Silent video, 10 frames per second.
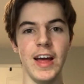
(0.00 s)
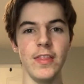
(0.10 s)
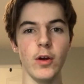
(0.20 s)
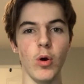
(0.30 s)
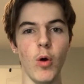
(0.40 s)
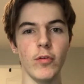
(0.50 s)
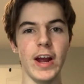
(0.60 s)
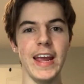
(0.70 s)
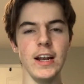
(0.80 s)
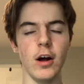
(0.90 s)
There are over
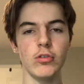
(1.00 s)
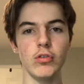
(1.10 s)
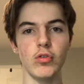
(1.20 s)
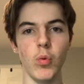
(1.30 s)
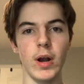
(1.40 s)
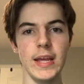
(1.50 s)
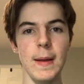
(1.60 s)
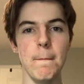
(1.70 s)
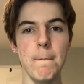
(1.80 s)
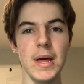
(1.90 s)
820
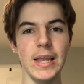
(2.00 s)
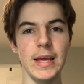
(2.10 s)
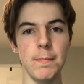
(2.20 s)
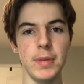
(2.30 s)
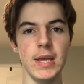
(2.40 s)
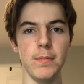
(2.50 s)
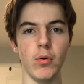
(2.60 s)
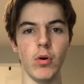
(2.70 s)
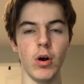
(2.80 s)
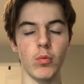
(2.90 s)
million
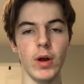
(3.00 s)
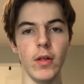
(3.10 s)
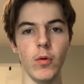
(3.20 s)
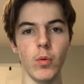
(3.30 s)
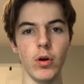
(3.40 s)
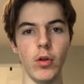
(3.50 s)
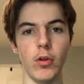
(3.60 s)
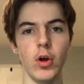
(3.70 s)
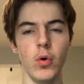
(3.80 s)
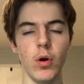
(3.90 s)
people around the world
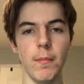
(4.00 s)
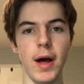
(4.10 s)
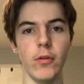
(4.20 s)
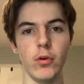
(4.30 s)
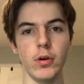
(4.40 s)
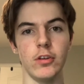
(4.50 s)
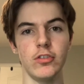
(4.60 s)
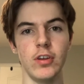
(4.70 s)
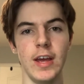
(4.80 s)
who are malnourished,